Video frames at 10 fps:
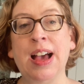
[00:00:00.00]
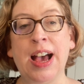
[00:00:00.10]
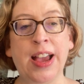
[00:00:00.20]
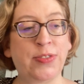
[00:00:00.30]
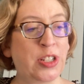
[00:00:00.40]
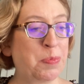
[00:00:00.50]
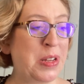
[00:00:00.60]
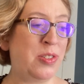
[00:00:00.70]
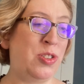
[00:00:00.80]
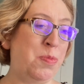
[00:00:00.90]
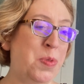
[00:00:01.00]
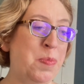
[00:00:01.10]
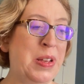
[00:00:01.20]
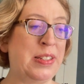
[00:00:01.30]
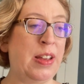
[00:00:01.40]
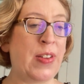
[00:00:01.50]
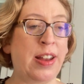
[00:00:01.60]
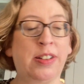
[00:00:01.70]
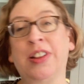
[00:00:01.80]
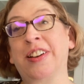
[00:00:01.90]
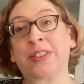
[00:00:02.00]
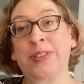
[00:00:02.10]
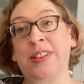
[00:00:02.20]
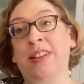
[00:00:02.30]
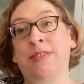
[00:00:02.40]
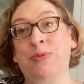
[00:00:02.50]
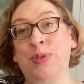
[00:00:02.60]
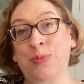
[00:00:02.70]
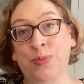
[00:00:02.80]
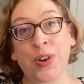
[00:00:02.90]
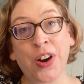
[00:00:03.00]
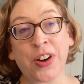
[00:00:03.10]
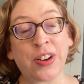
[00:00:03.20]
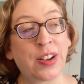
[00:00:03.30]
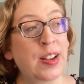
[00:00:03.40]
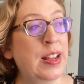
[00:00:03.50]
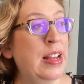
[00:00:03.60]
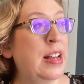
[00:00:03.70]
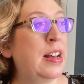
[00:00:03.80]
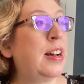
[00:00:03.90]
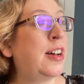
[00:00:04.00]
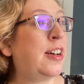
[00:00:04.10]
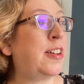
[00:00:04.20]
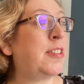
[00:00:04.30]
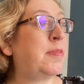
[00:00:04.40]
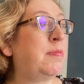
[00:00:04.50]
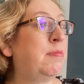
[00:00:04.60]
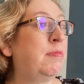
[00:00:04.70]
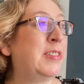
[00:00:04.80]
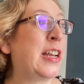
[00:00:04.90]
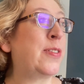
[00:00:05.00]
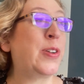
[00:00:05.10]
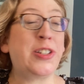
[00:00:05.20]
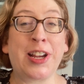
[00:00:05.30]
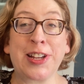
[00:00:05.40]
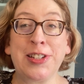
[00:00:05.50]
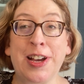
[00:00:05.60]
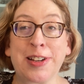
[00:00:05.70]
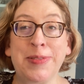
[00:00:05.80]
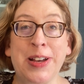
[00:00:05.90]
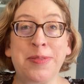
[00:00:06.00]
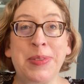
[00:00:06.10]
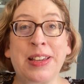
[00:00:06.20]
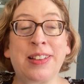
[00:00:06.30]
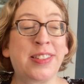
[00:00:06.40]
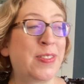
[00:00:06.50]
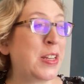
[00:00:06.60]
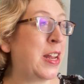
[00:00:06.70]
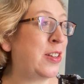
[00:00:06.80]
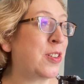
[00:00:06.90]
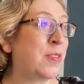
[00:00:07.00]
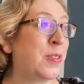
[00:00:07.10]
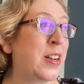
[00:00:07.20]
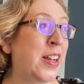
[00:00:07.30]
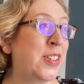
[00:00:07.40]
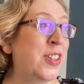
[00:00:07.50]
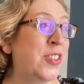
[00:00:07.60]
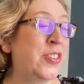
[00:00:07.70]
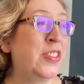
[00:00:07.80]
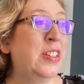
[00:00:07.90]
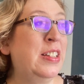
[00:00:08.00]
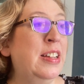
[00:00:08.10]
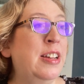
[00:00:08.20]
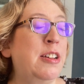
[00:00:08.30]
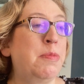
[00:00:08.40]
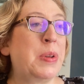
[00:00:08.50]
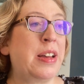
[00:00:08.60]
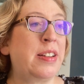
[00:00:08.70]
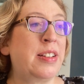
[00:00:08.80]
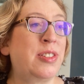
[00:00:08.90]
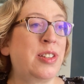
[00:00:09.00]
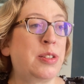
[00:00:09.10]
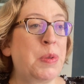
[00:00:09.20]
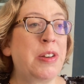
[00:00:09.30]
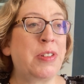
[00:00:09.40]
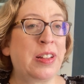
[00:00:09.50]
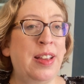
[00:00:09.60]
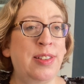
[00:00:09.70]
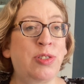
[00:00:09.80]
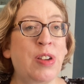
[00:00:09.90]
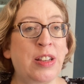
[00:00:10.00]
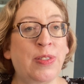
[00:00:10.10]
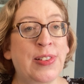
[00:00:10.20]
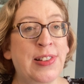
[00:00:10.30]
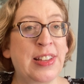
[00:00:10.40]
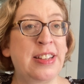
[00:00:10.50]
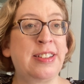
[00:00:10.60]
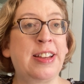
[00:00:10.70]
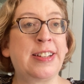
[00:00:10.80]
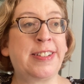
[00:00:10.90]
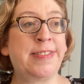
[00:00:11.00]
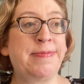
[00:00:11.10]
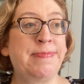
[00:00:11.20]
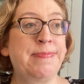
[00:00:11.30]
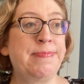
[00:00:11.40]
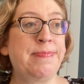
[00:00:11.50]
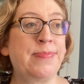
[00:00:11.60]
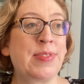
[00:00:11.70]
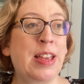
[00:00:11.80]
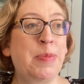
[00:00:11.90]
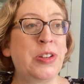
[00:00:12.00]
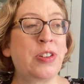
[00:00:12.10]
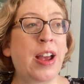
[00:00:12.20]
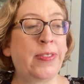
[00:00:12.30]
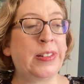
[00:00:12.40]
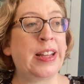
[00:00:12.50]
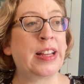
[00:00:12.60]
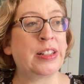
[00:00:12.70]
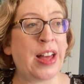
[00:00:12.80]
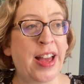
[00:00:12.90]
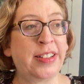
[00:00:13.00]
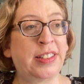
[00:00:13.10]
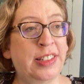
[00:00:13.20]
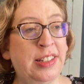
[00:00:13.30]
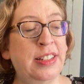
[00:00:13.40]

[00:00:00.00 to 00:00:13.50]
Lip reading: I've just been super busy. I've had a lot going on with work, none of which I can talk about because of the nature of what I do, but it's just been really stressful, and I've been traveling a lot.